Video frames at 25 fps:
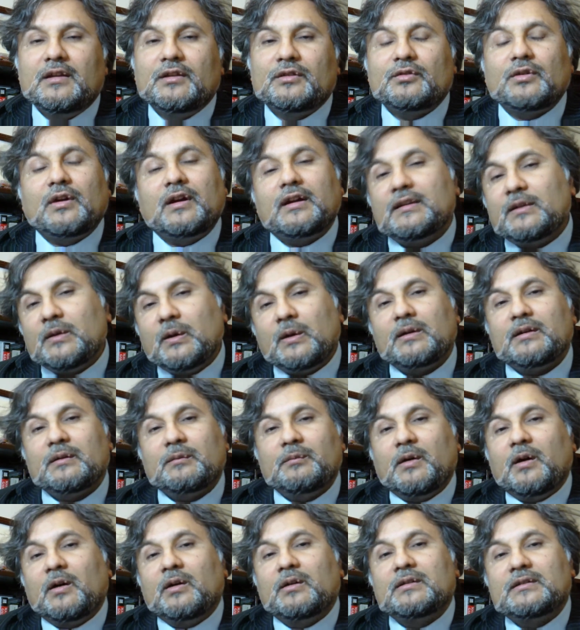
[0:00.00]
So I thought
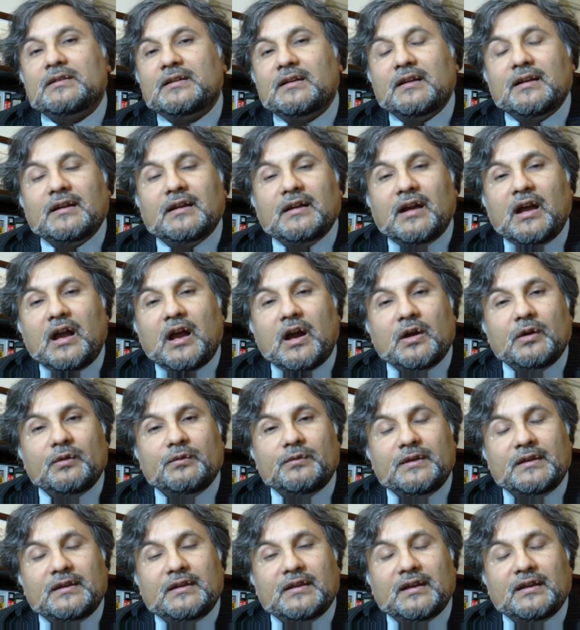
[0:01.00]
about how
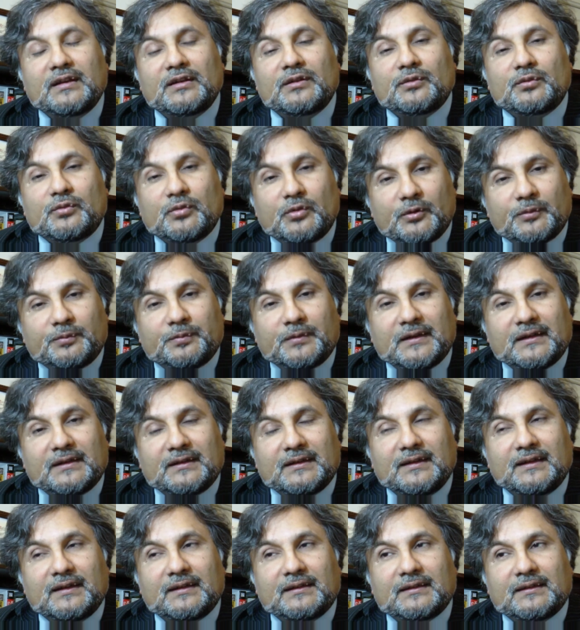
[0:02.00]
we can
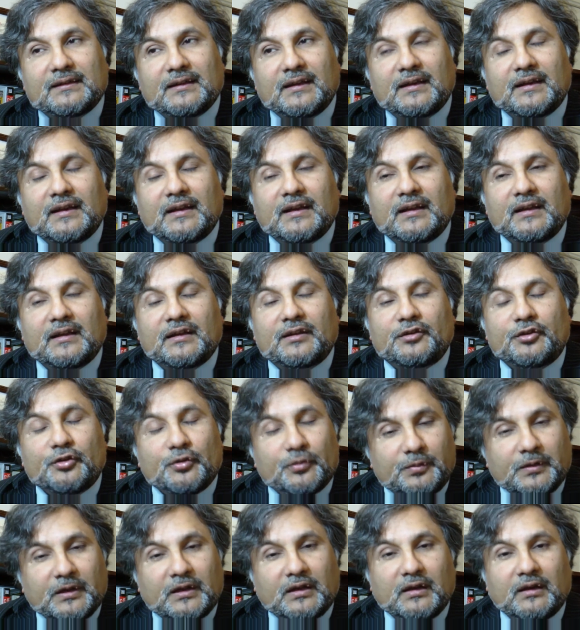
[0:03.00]
incorporate this in a
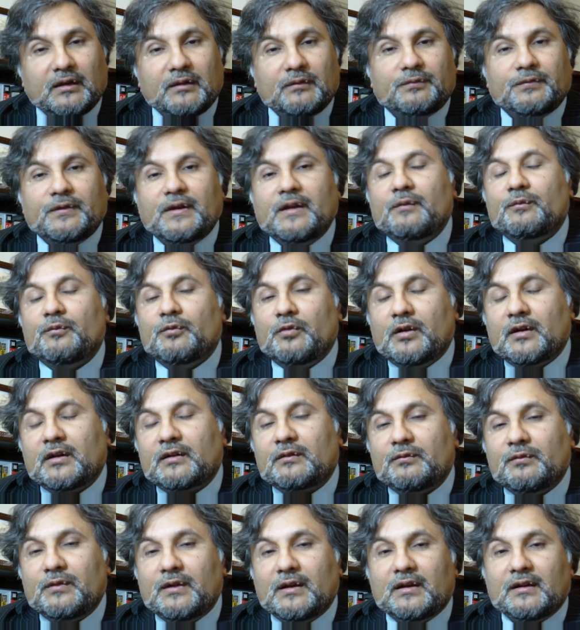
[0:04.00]
cubical
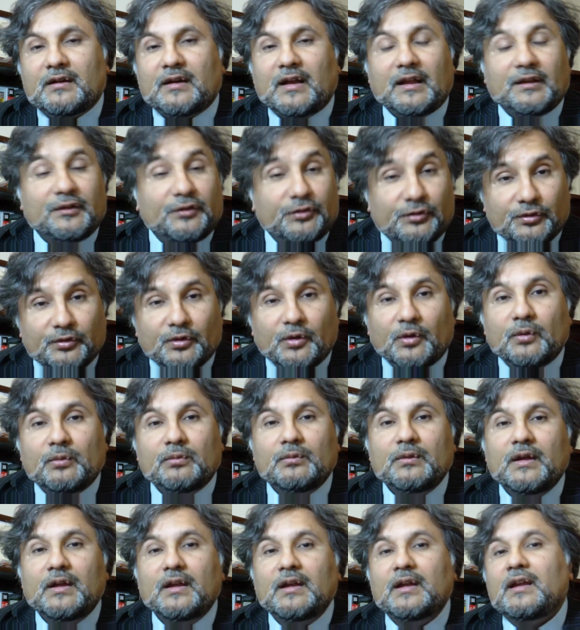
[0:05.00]
framework where, as you
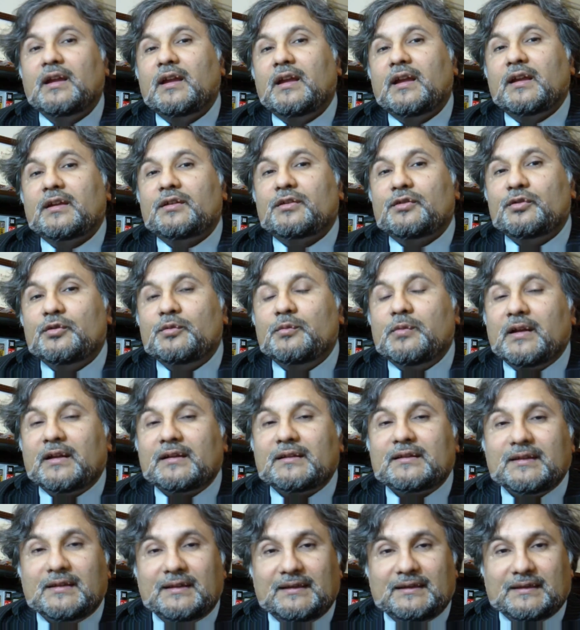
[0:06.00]
know, a cube
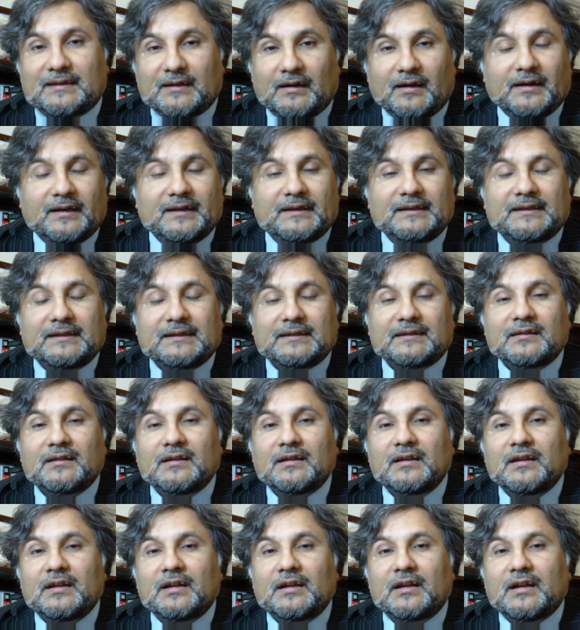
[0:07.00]
has three sides.
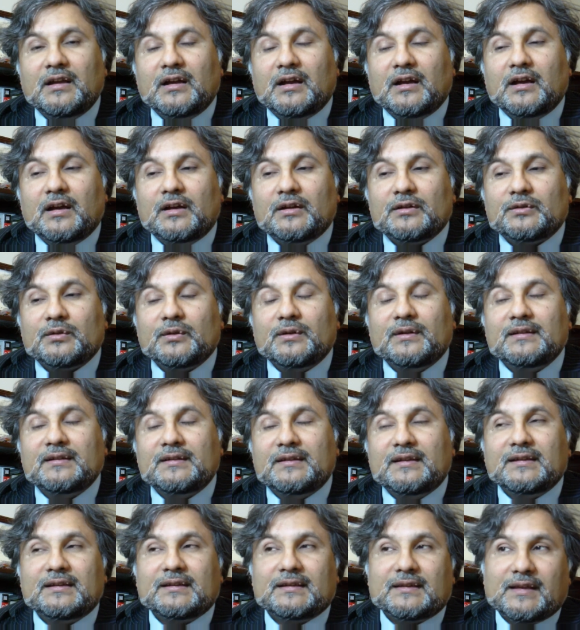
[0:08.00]
So
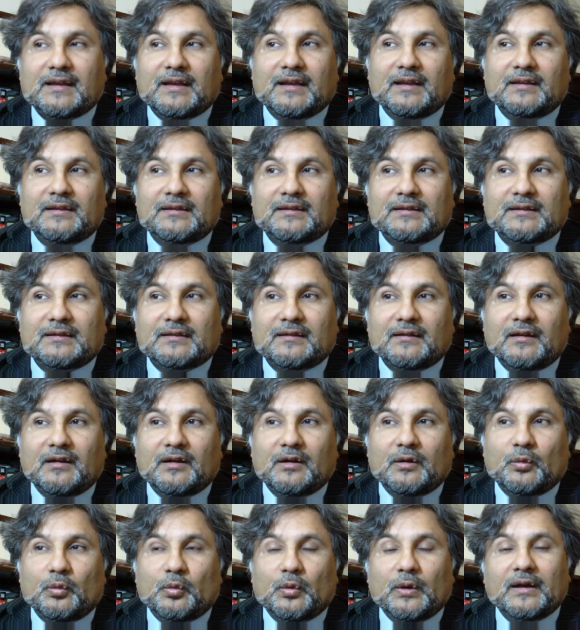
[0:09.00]
in this case,
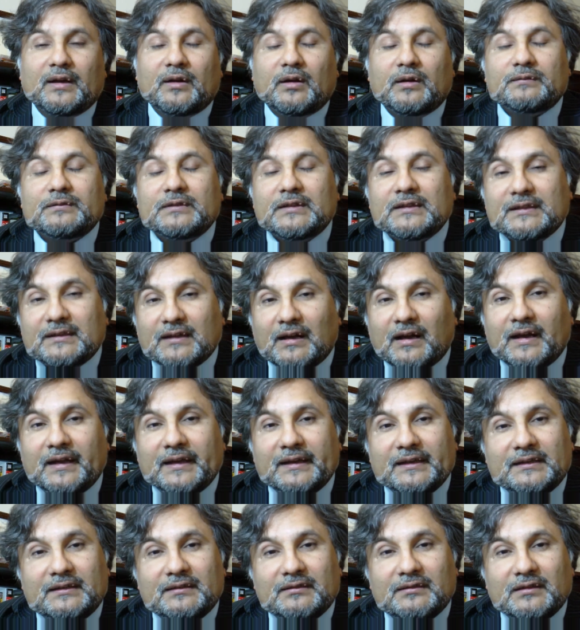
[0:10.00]
one of the
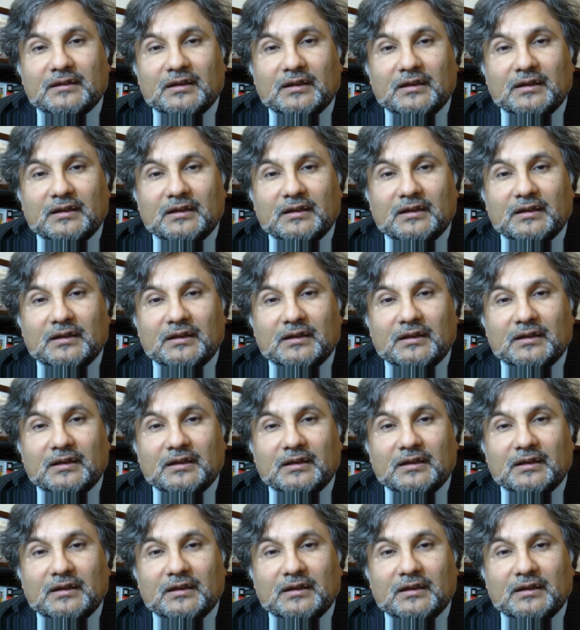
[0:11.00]
side